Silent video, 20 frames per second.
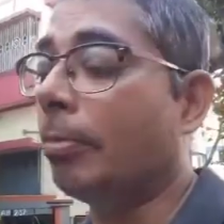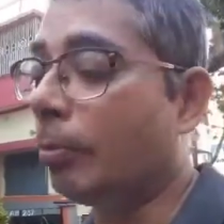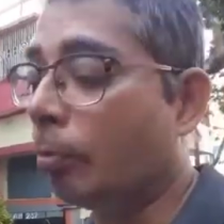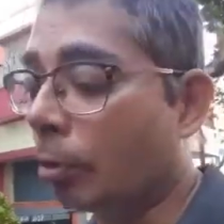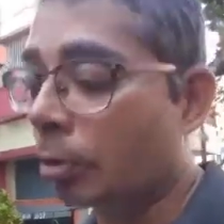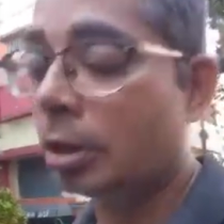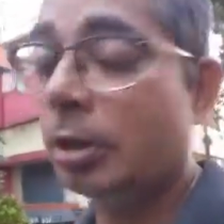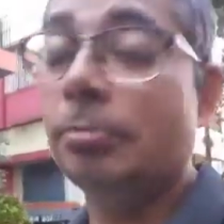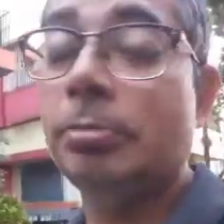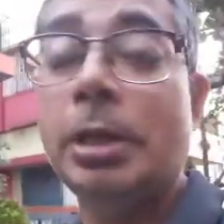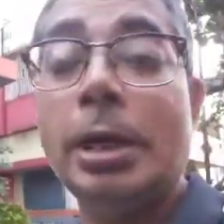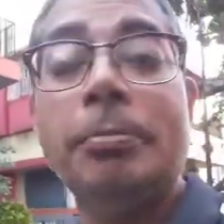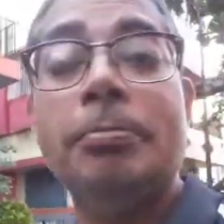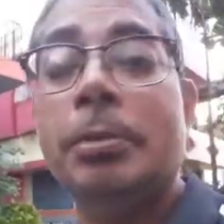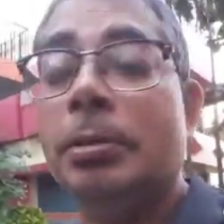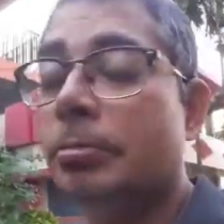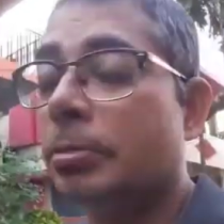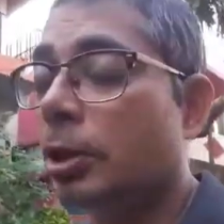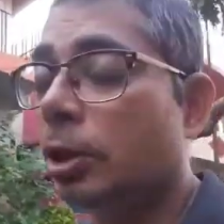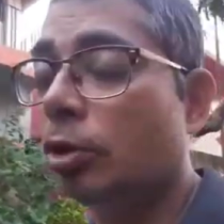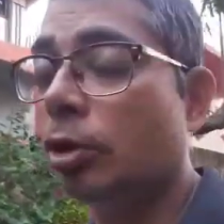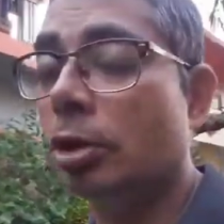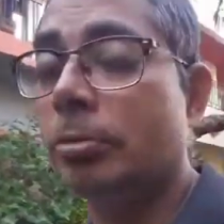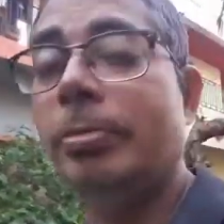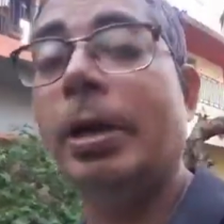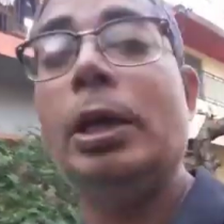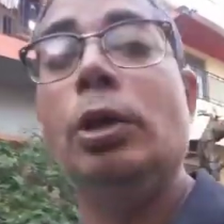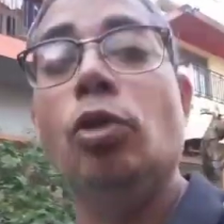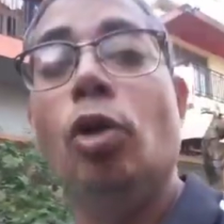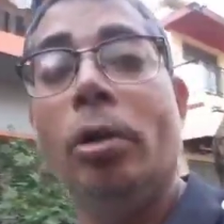possibly have been cured
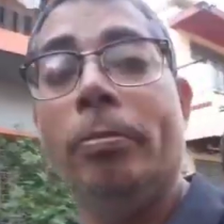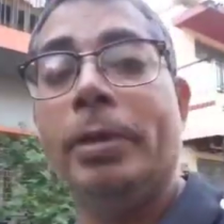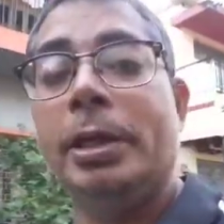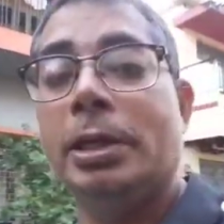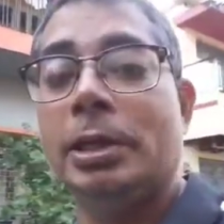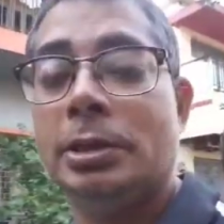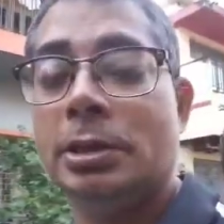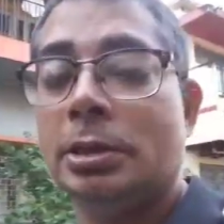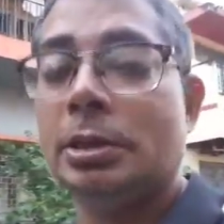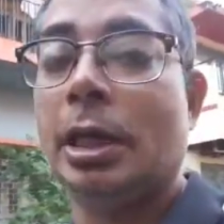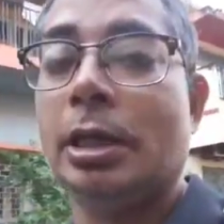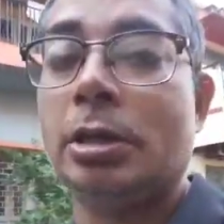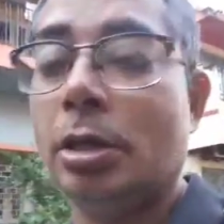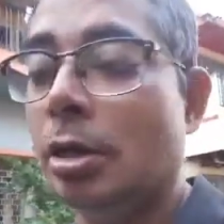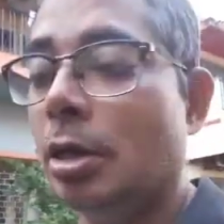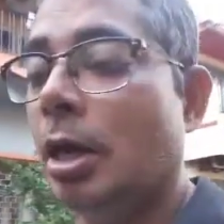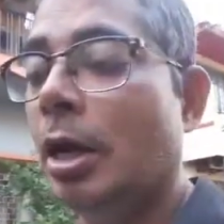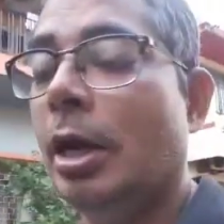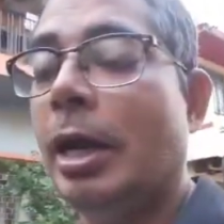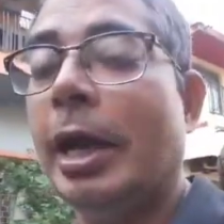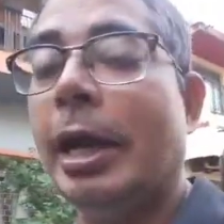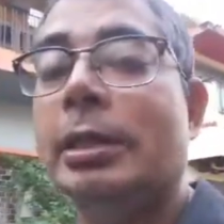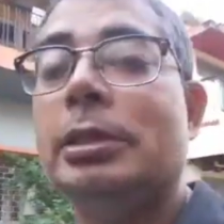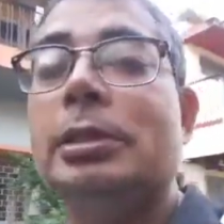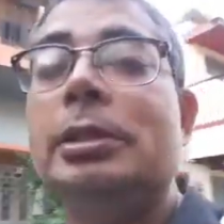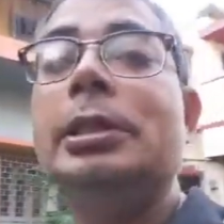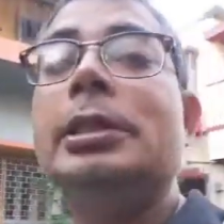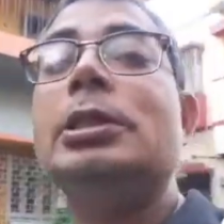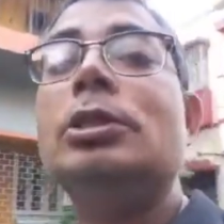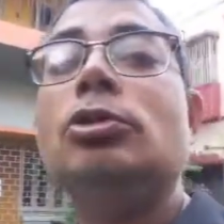by no medicine at all,
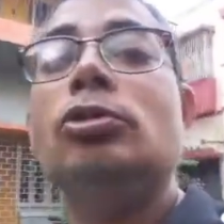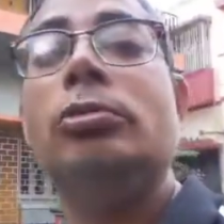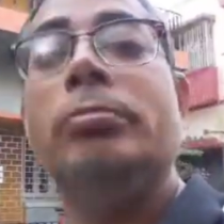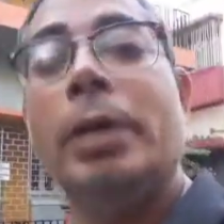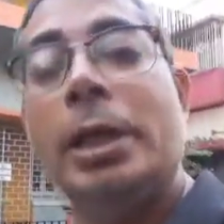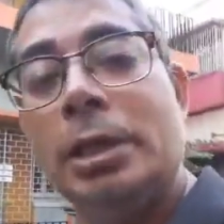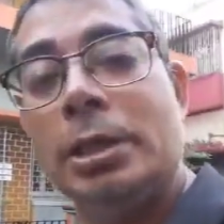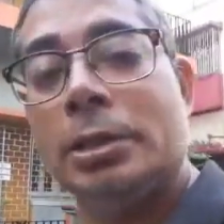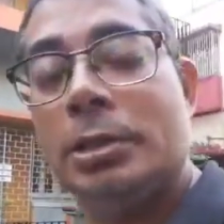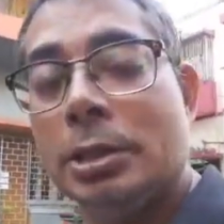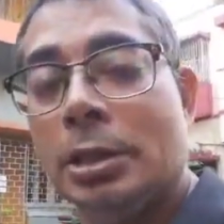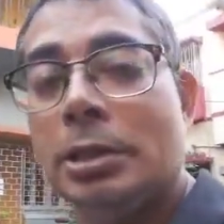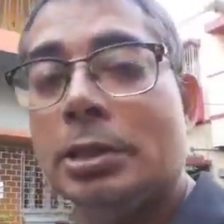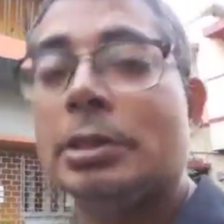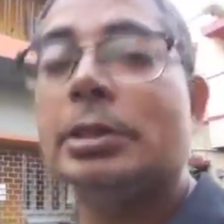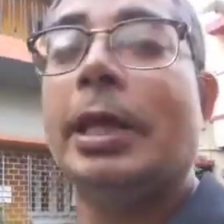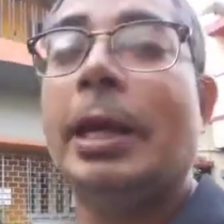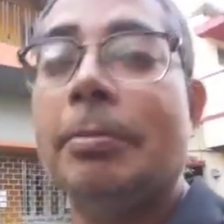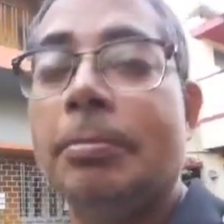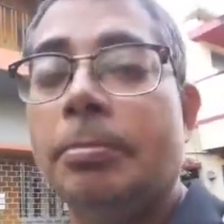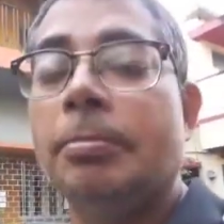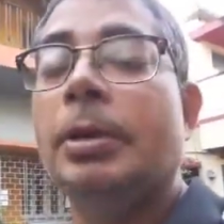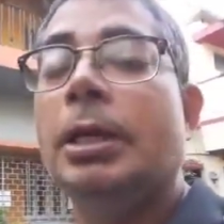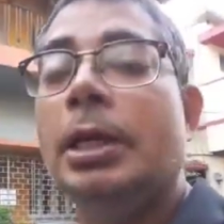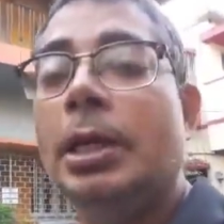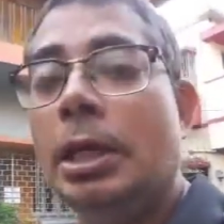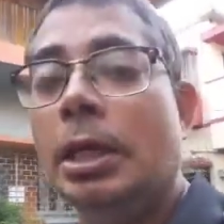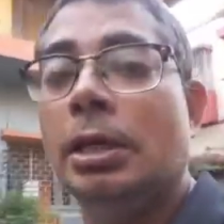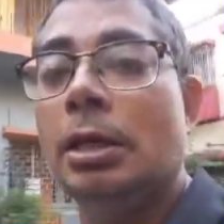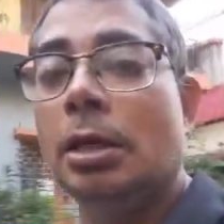and these two medicines kept
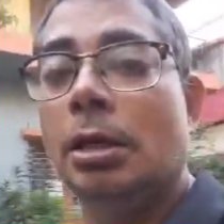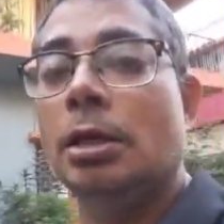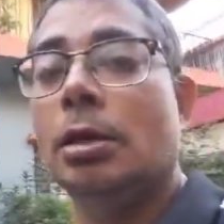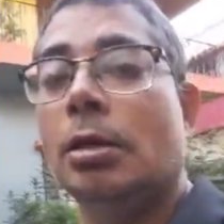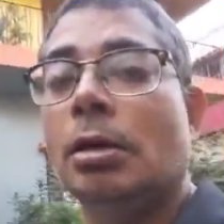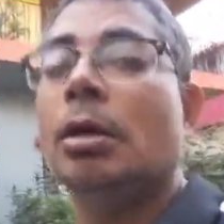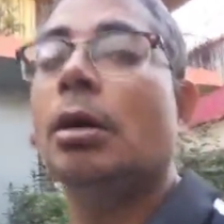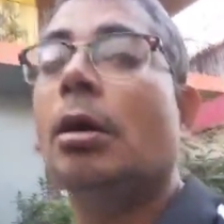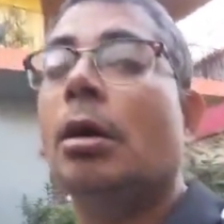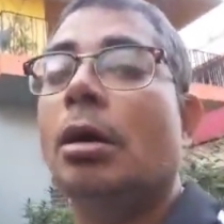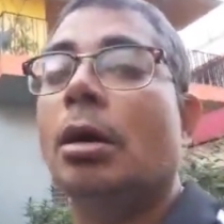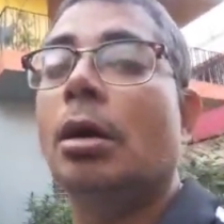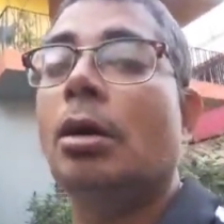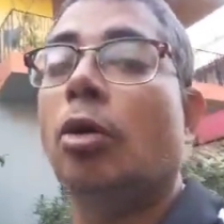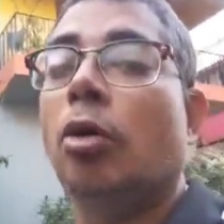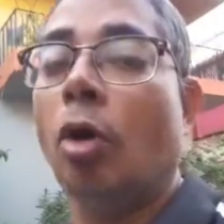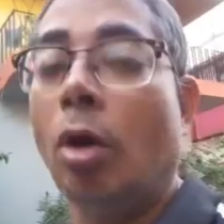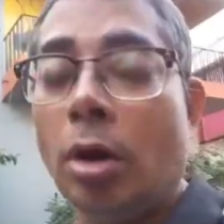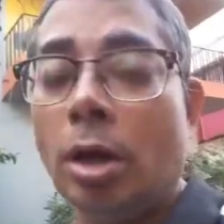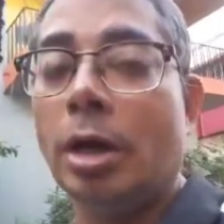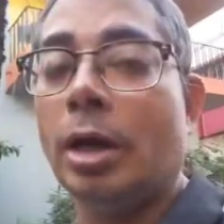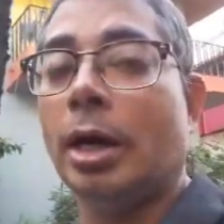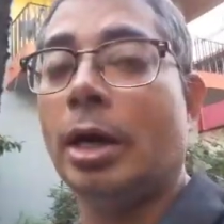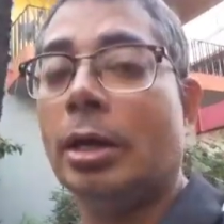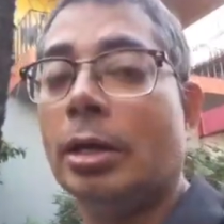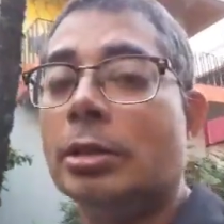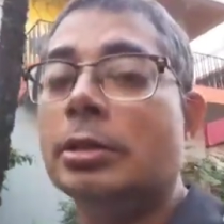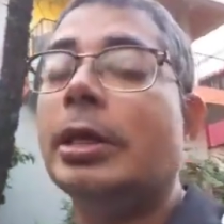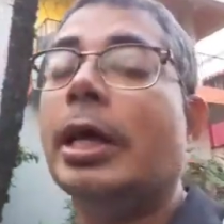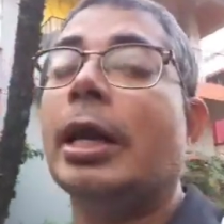me ill
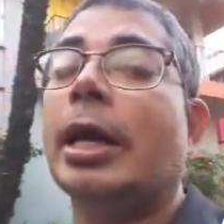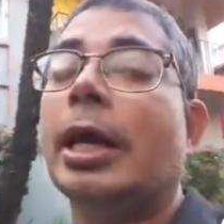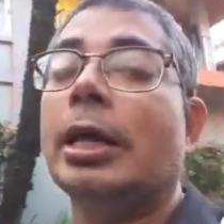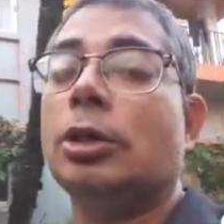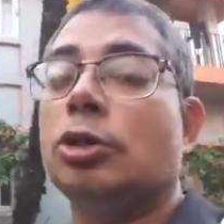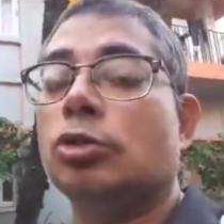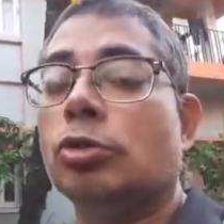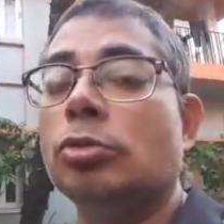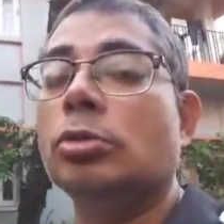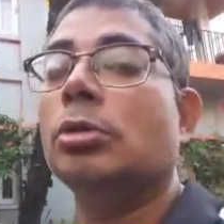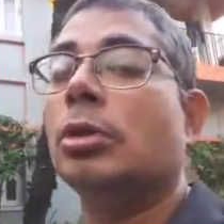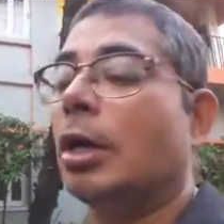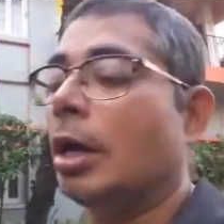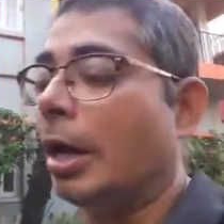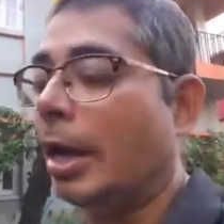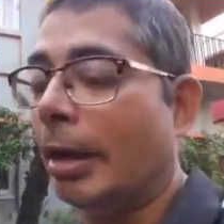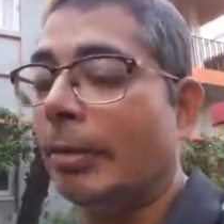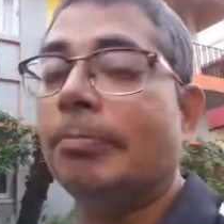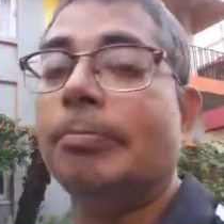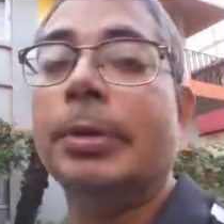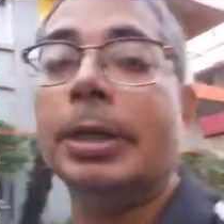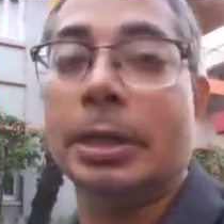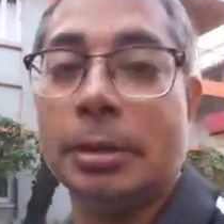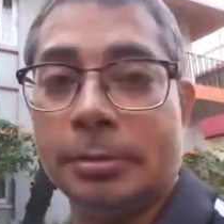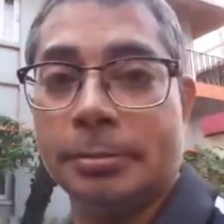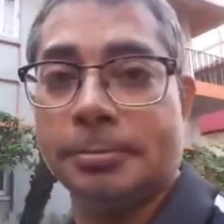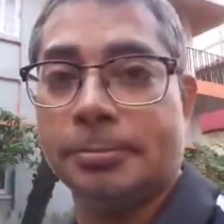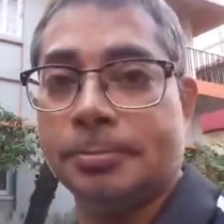longer than I should have been.